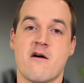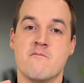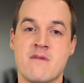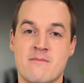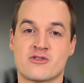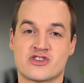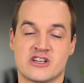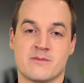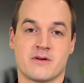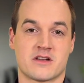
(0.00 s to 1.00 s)

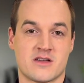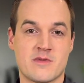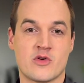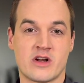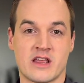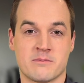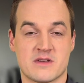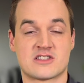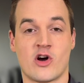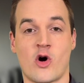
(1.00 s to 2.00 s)
membership community.
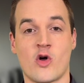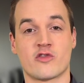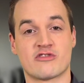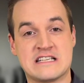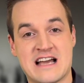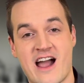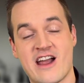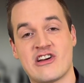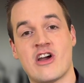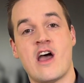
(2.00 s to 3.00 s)
It's called
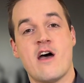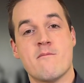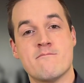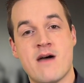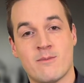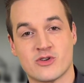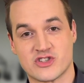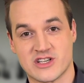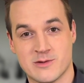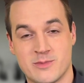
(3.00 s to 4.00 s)
Retire
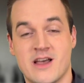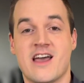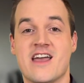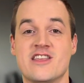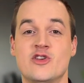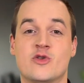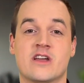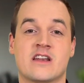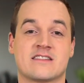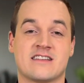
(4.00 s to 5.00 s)
Membership, and you
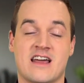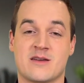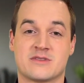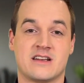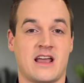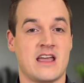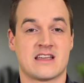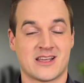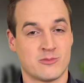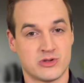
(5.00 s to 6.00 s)
can sign up today
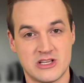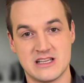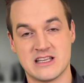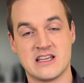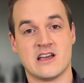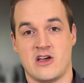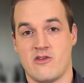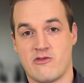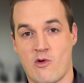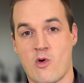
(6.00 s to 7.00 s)
completely
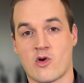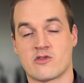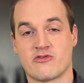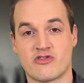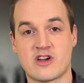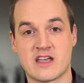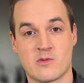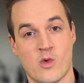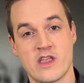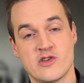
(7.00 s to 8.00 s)
for free.
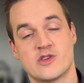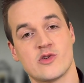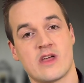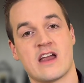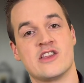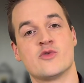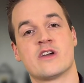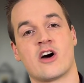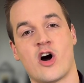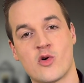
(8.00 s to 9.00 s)
When you do that, you
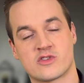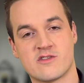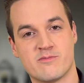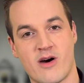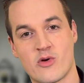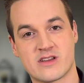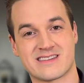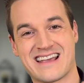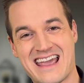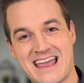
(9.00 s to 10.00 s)
get a host of
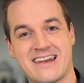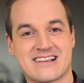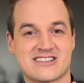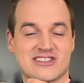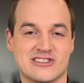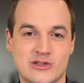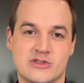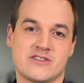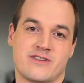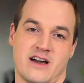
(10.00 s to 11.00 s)
bonus and
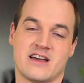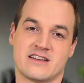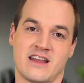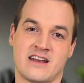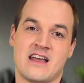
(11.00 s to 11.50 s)
exclusive content